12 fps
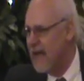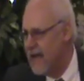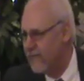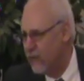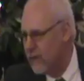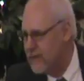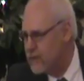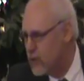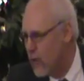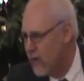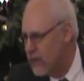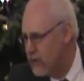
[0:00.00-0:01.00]
and every
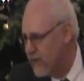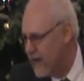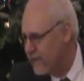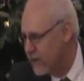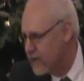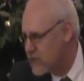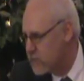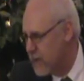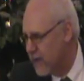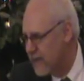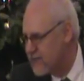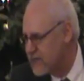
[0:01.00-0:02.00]
joy you've ever
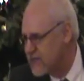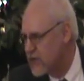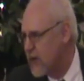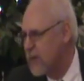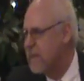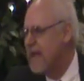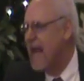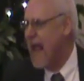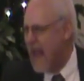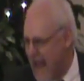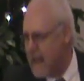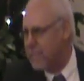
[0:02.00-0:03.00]
experienced is going to be
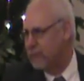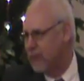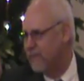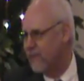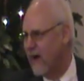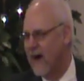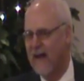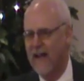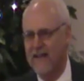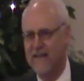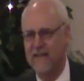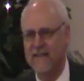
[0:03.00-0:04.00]

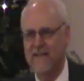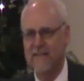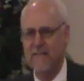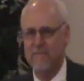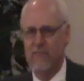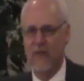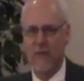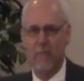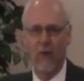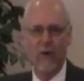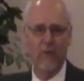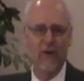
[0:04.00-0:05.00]
amplified to the
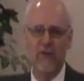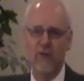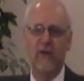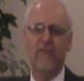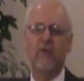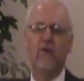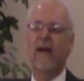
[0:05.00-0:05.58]
point where you, if